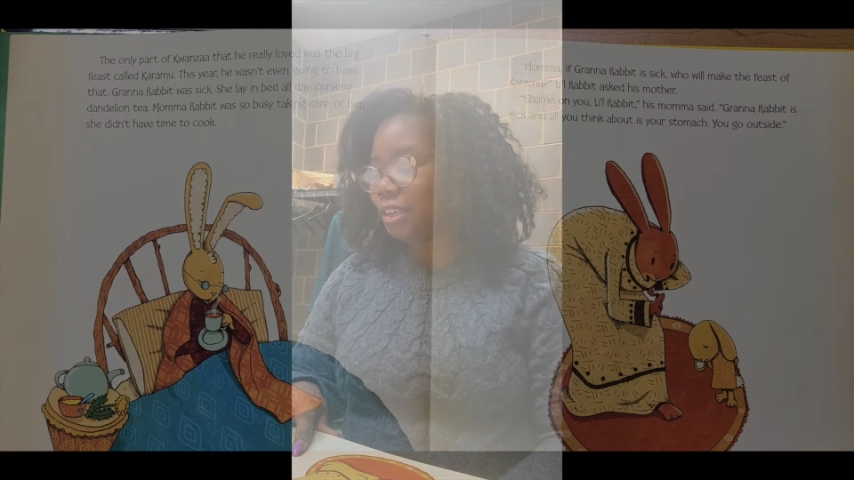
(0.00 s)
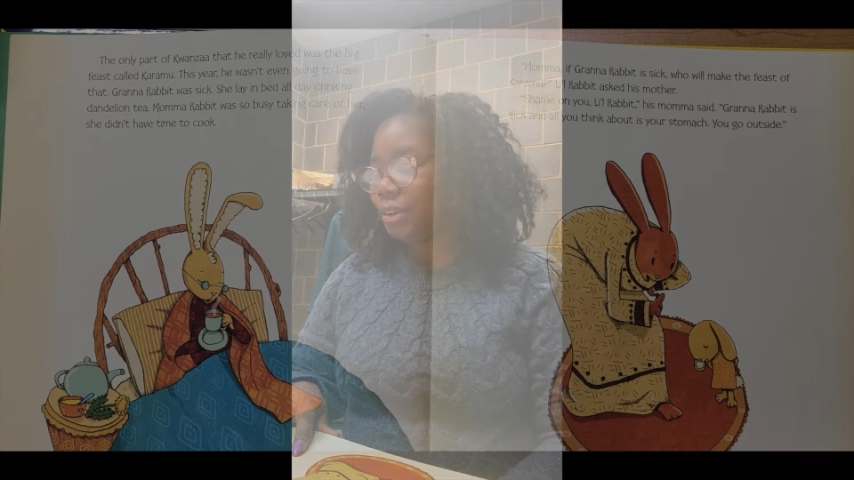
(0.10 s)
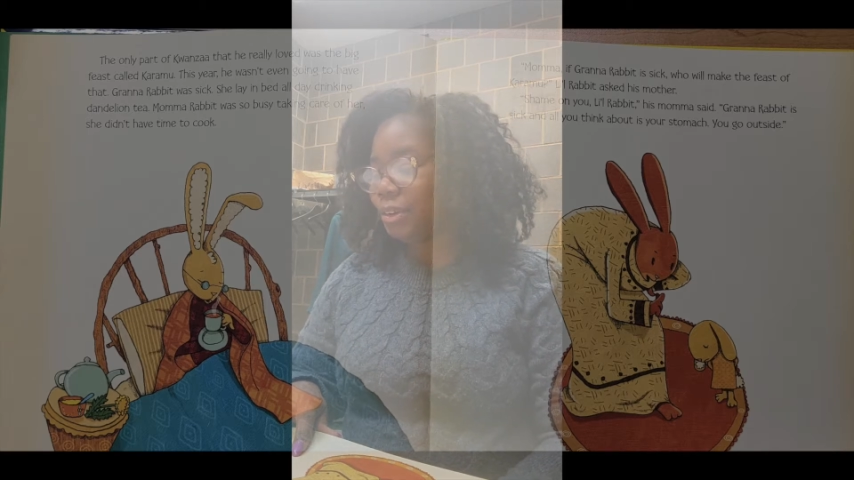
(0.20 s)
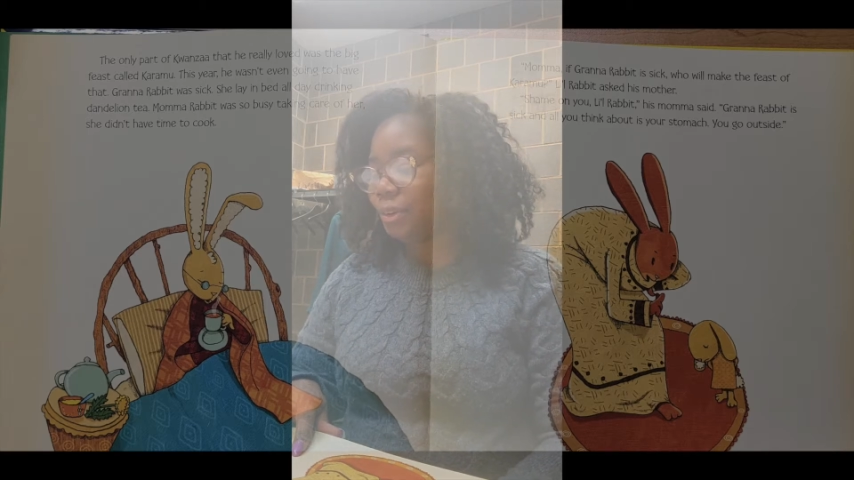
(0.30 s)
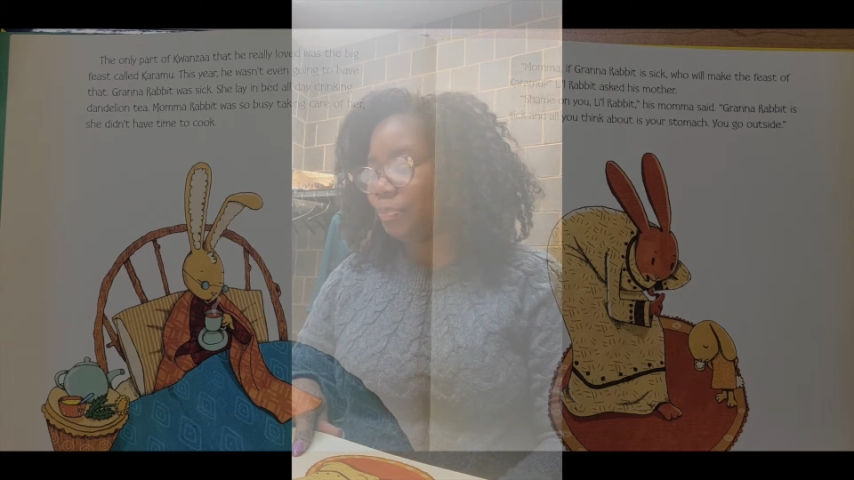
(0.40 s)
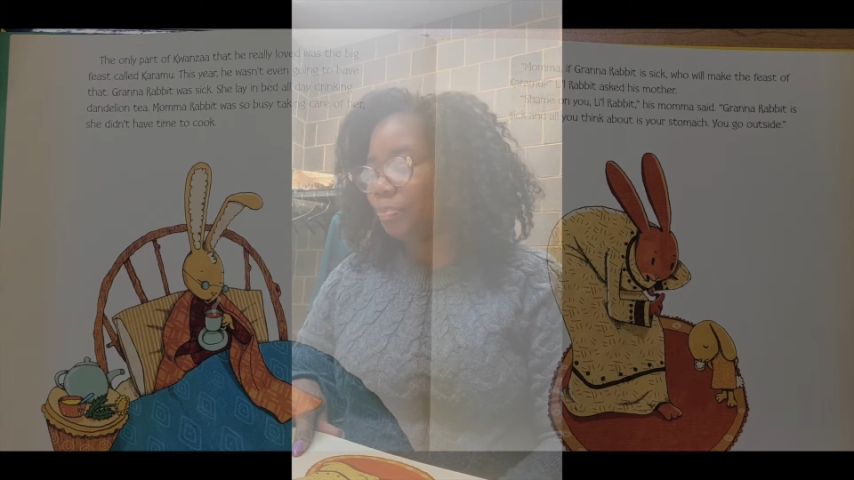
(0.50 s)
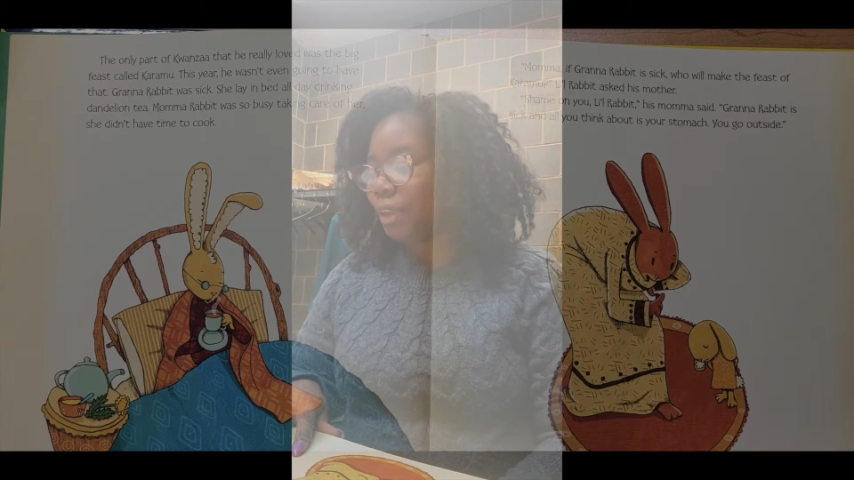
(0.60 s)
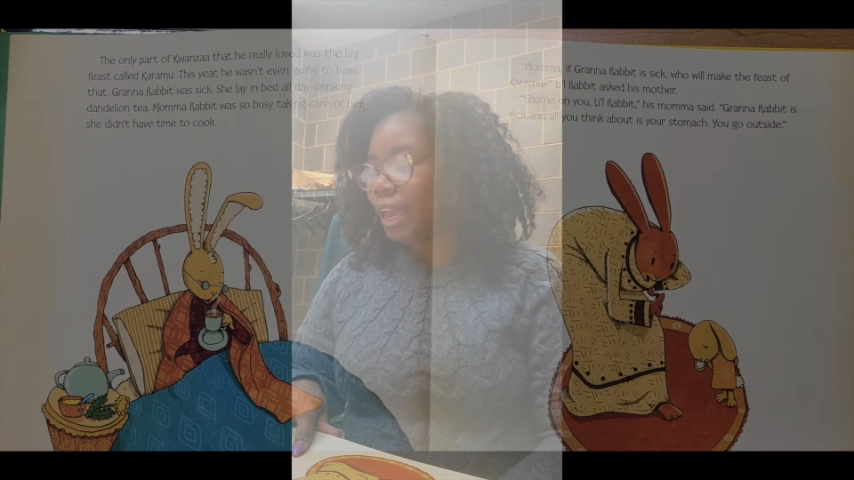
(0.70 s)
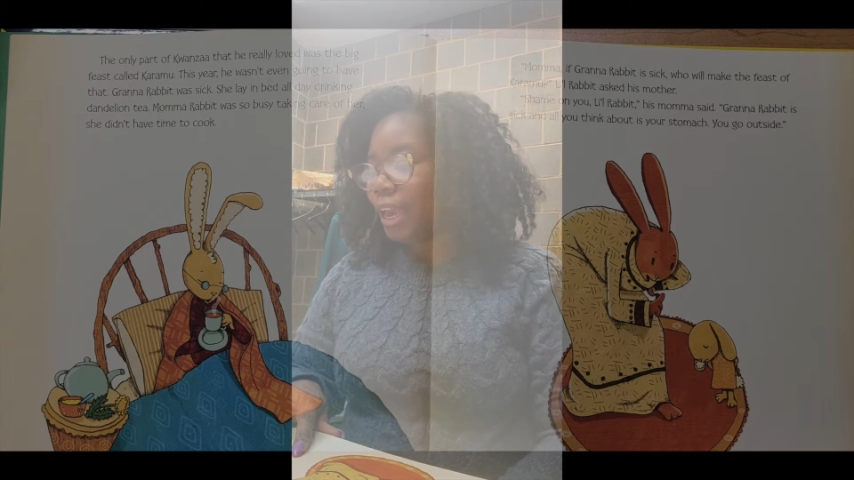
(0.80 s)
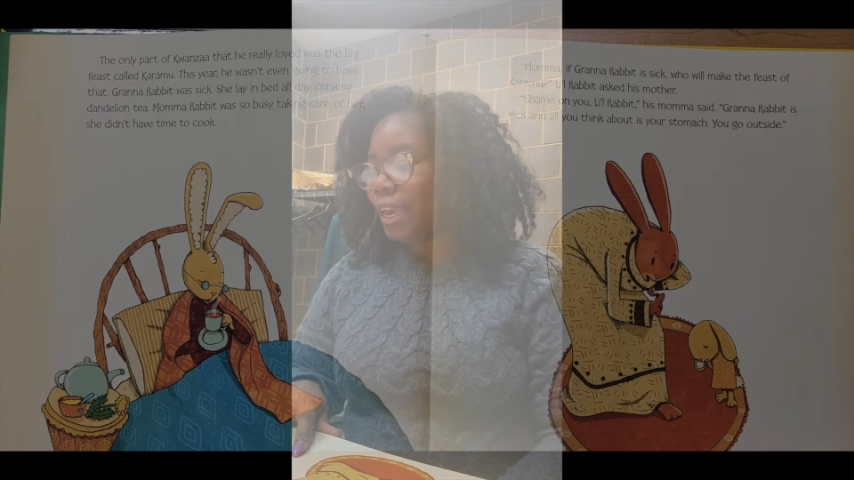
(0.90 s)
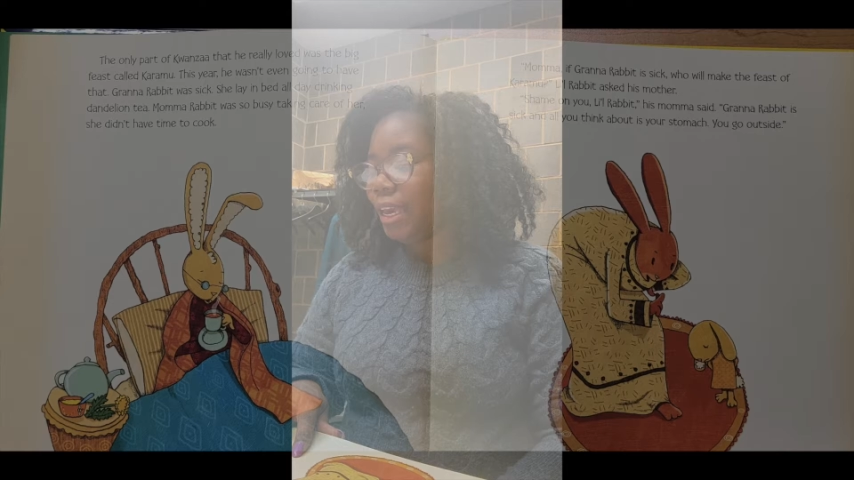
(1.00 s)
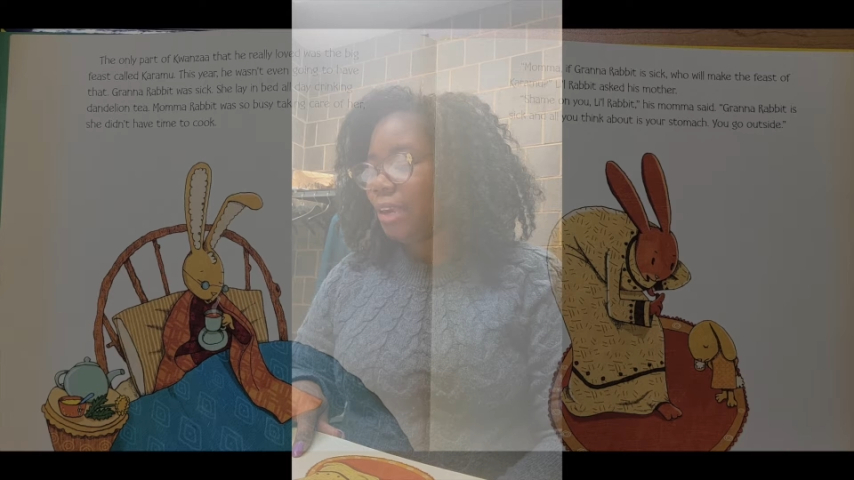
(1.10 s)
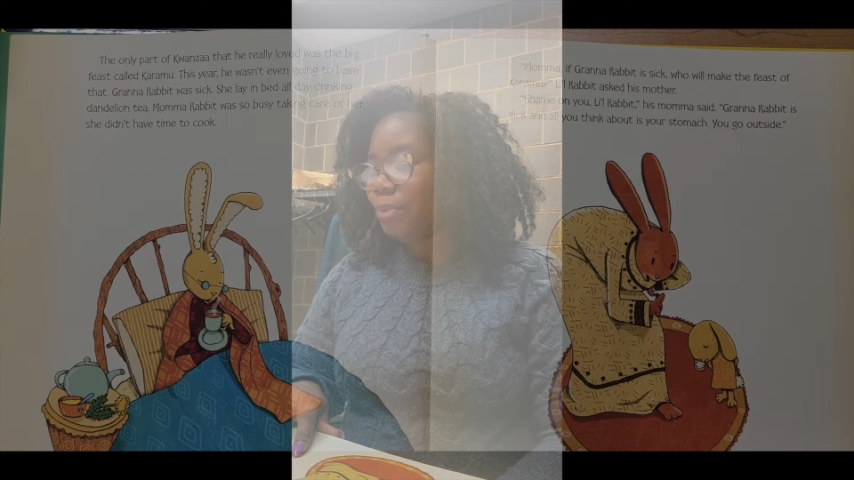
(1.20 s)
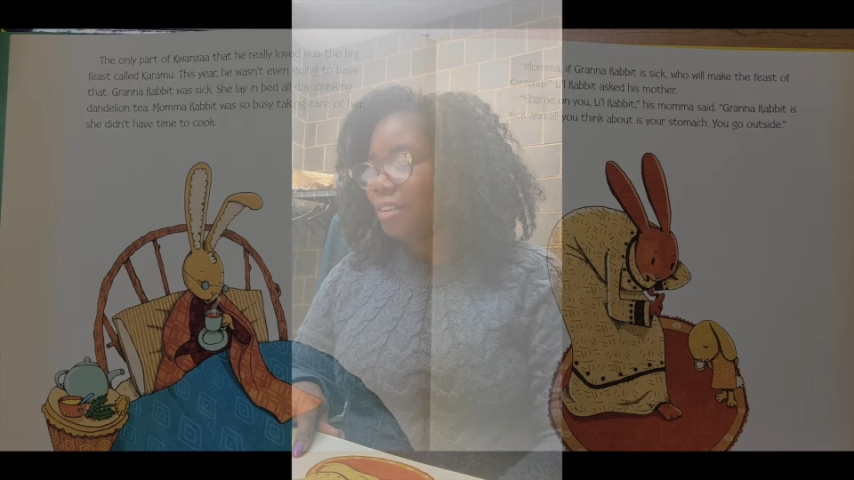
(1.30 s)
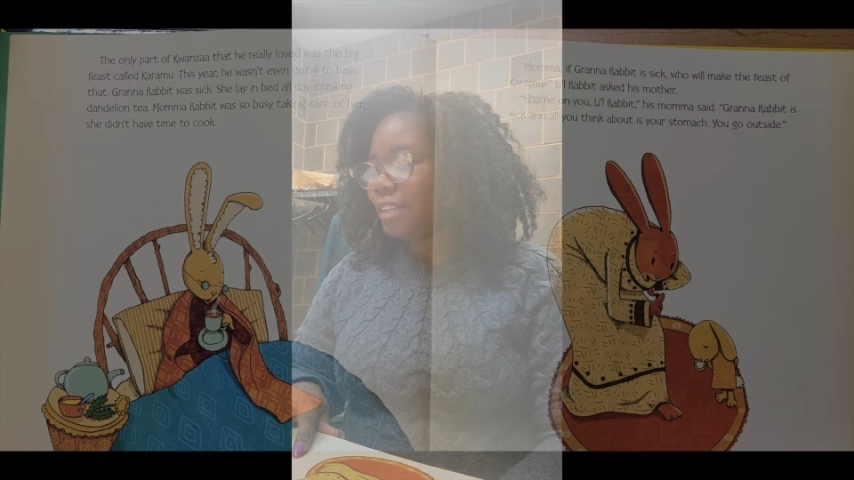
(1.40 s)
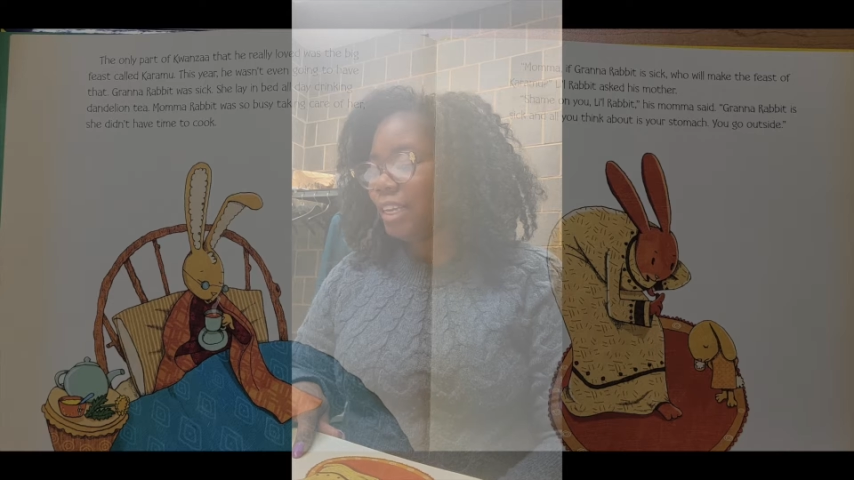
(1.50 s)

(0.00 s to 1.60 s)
year, he wasn't